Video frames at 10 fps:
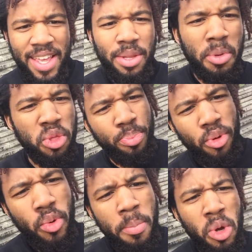the most
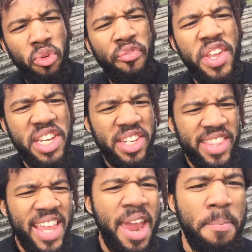brutal and most vicious
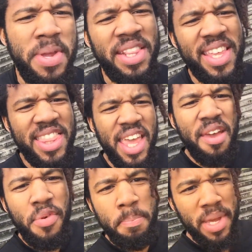champion that's
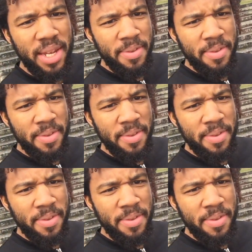ever been.